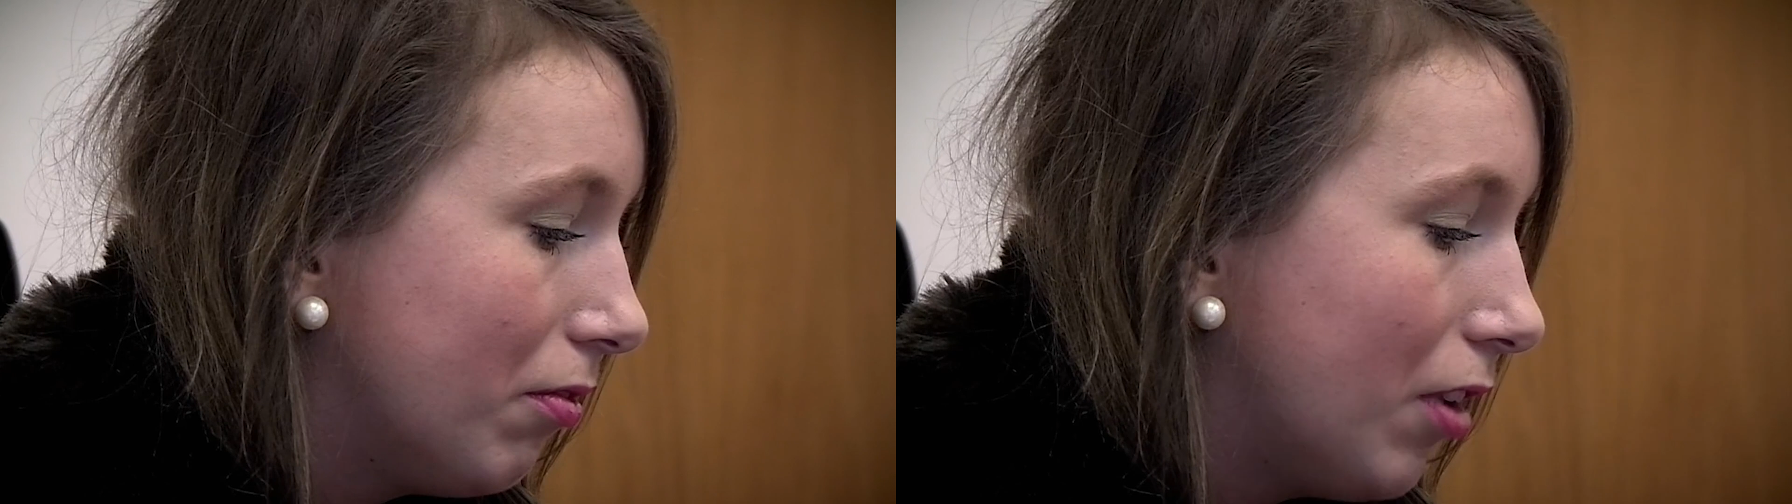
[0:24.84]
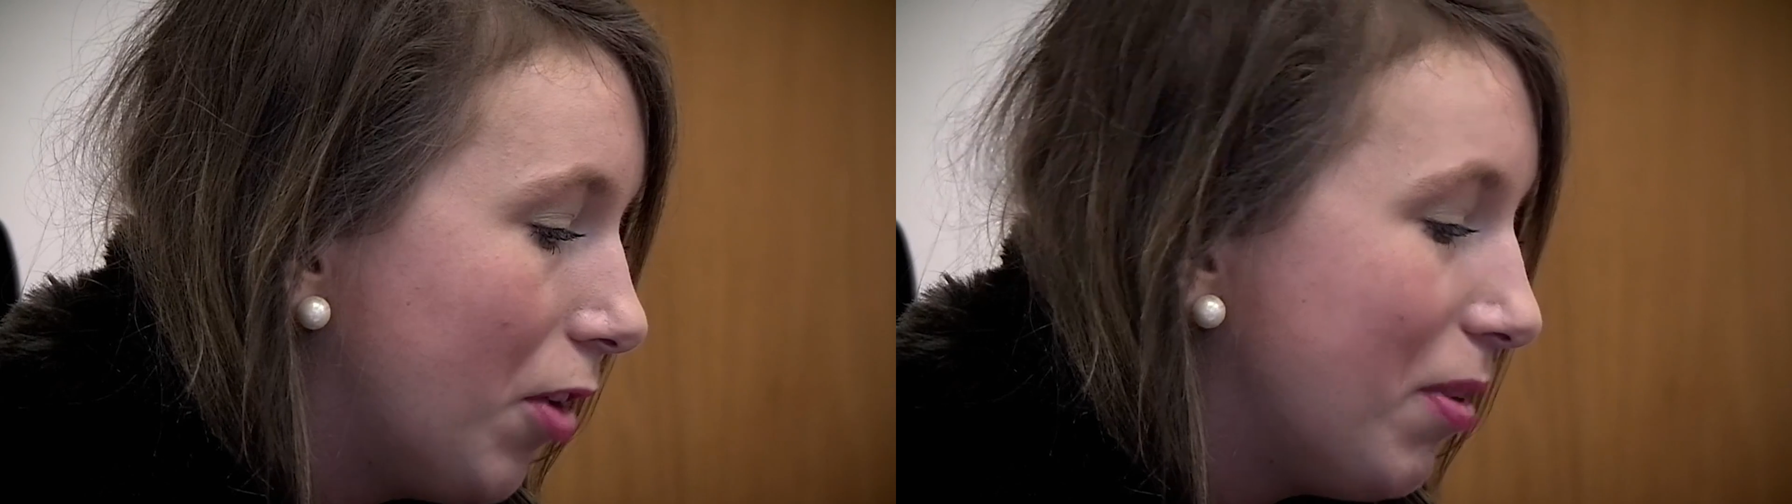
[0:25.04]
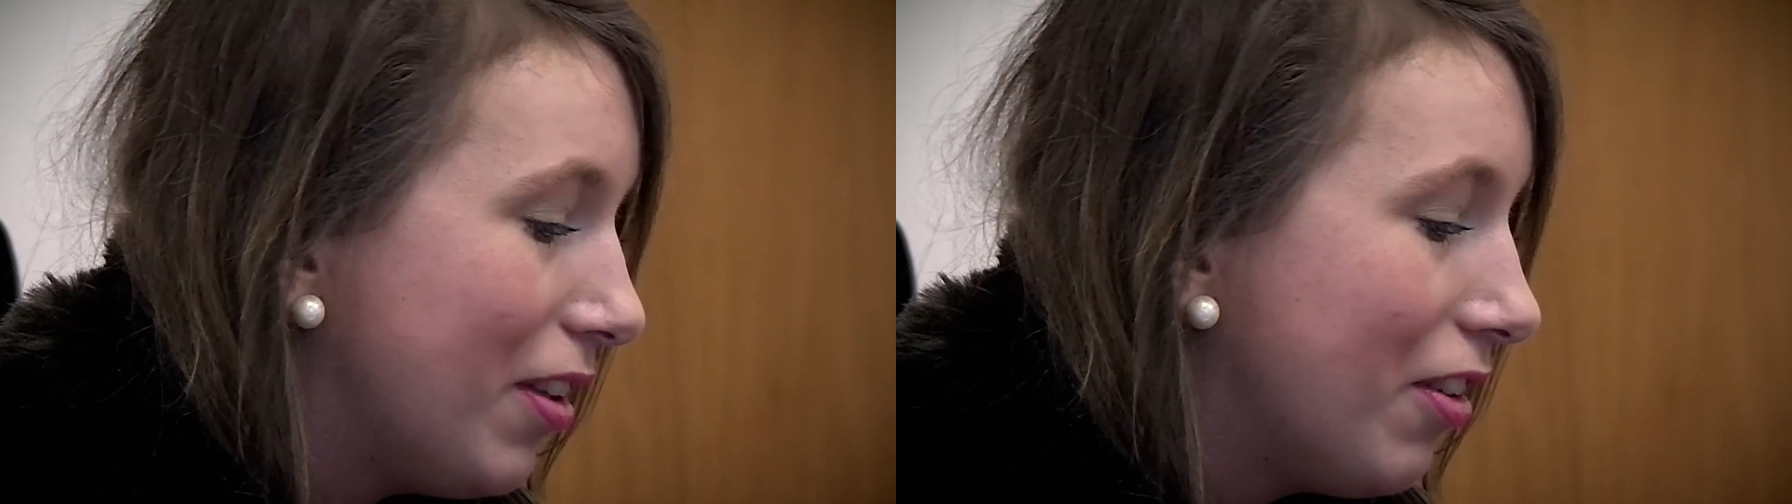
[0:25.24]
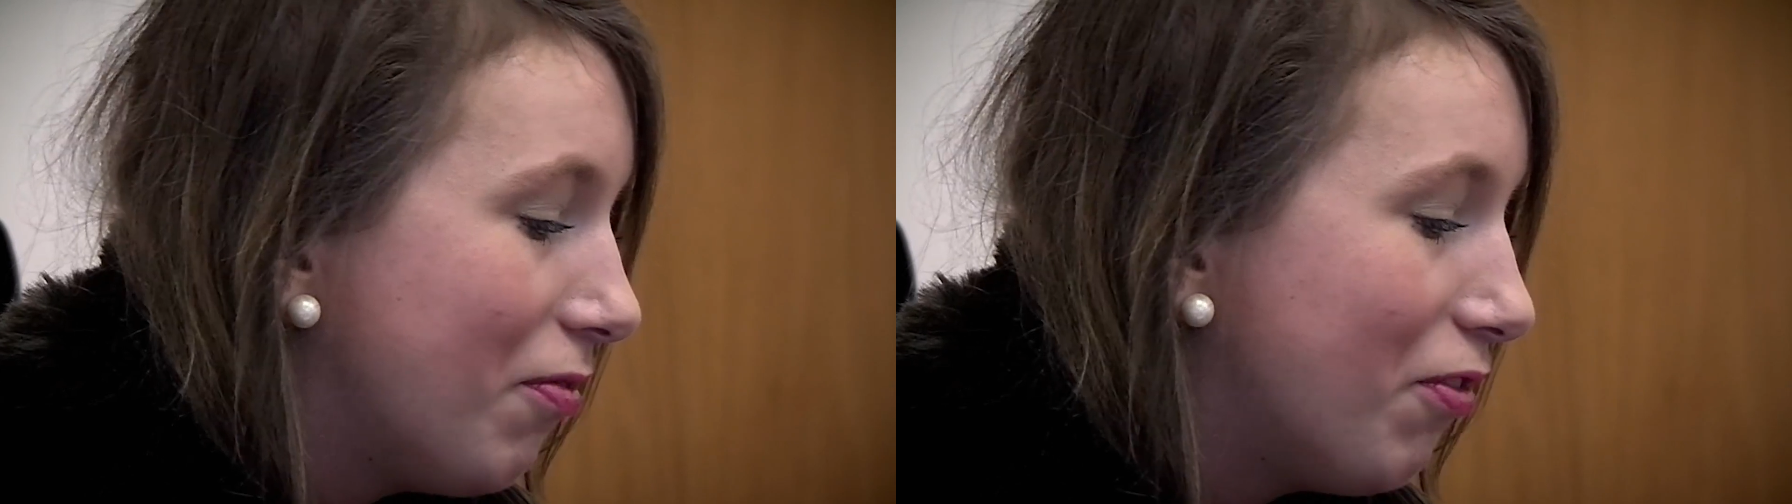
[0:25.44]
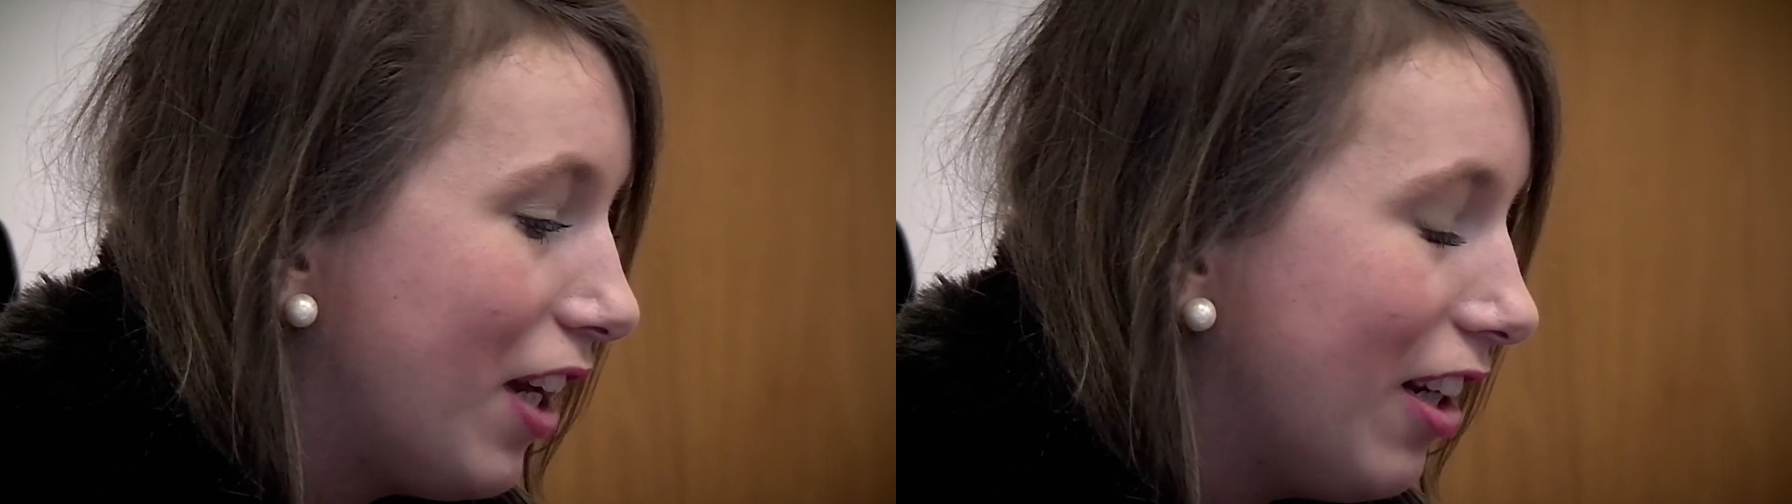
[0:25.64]
I've been
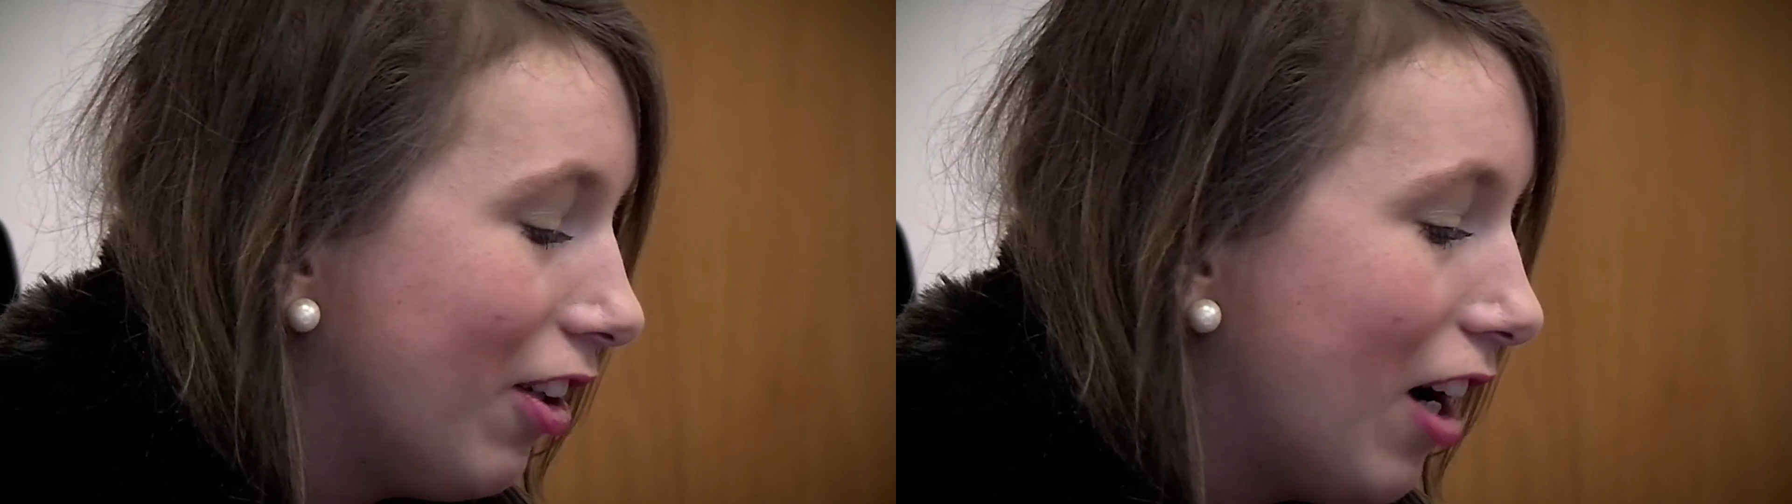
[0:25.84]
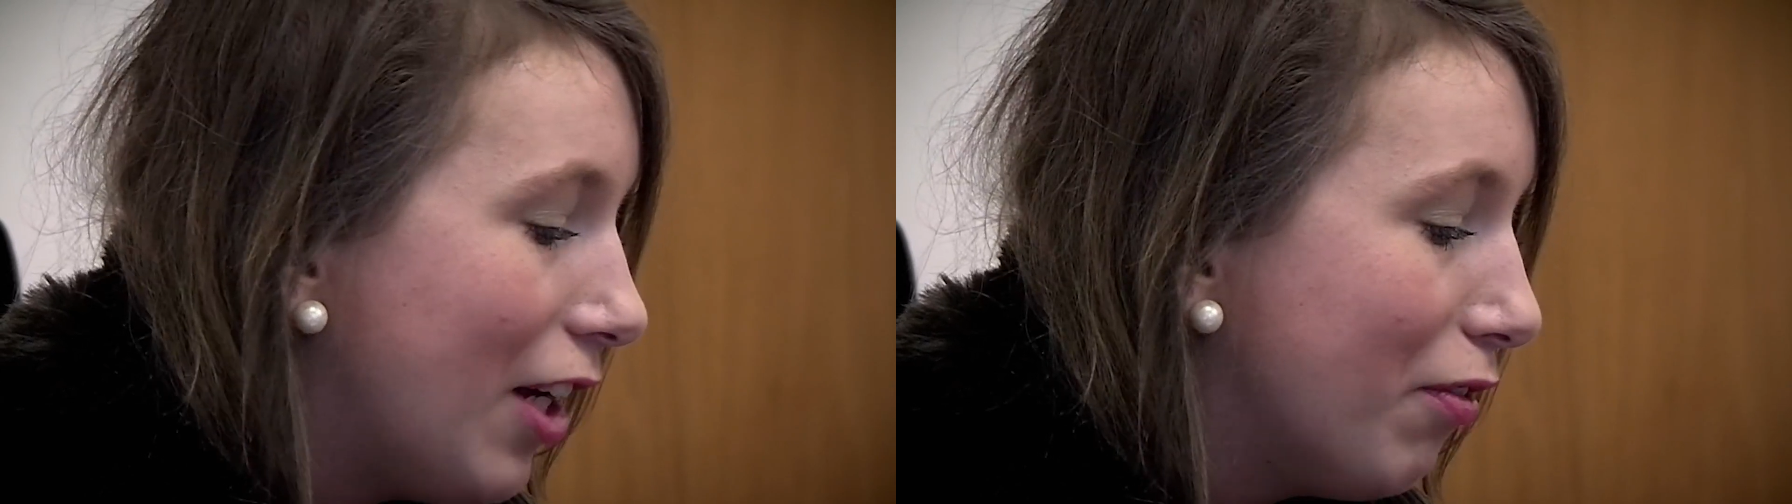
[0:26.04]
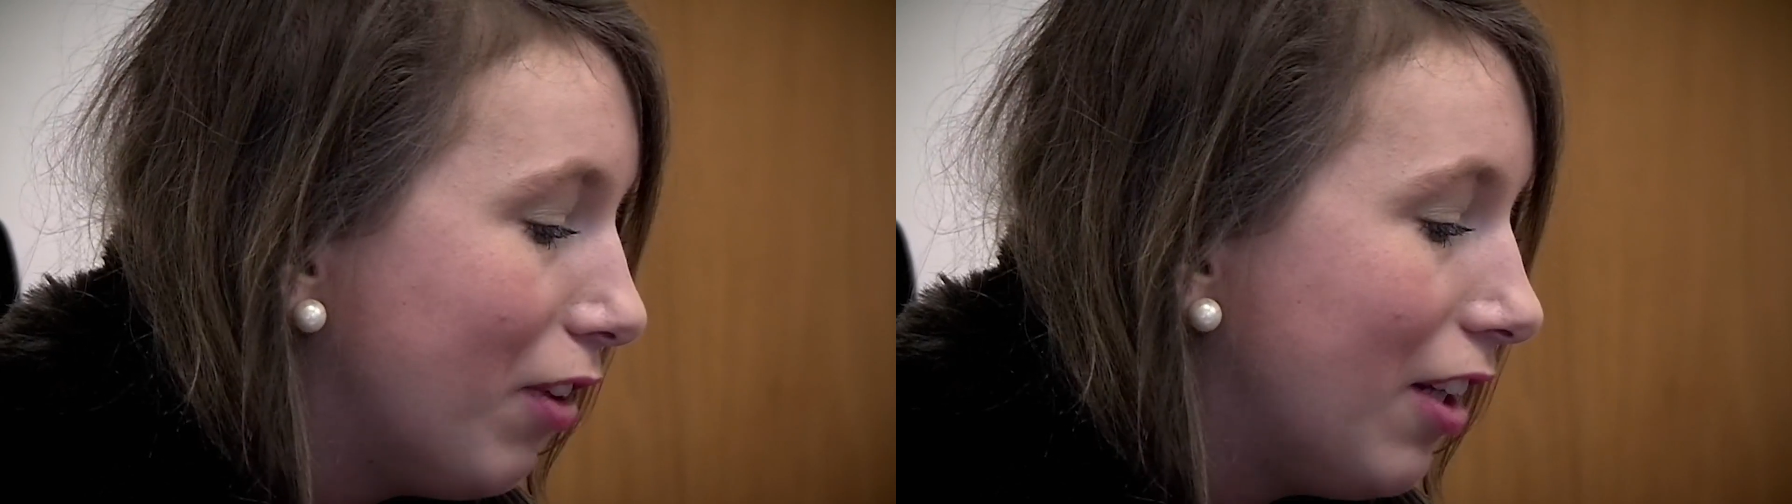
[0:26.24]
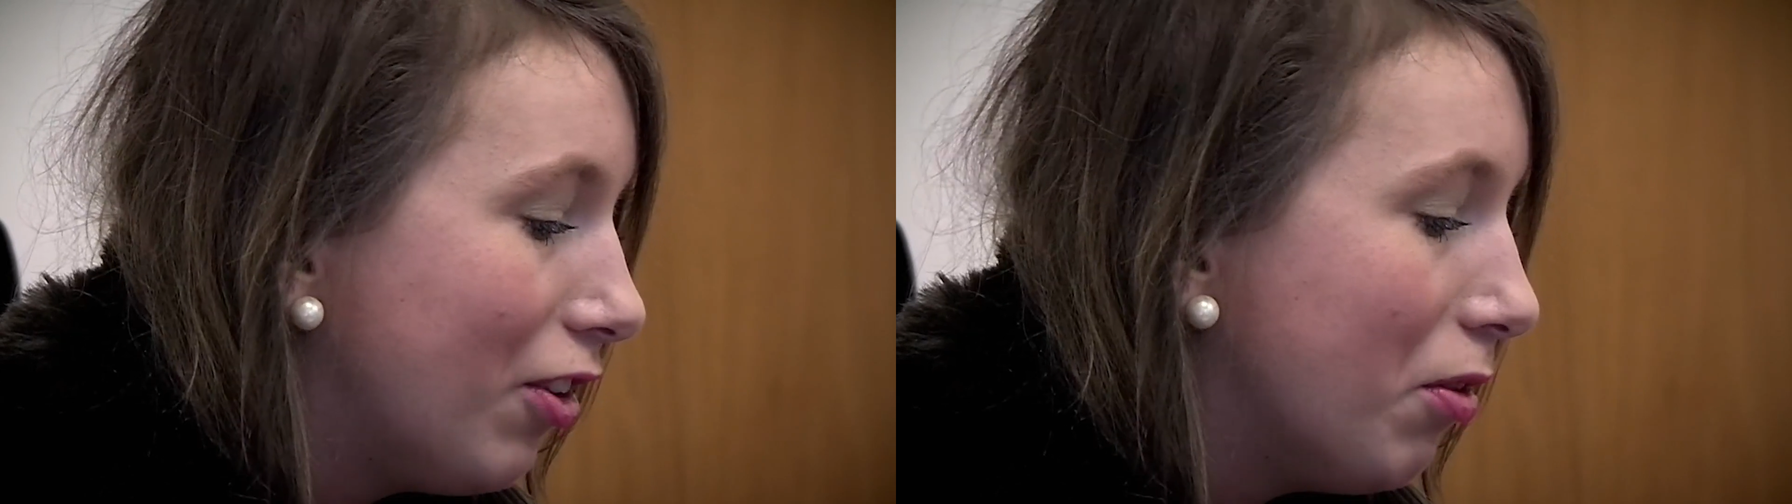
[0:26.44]
feeling kind of like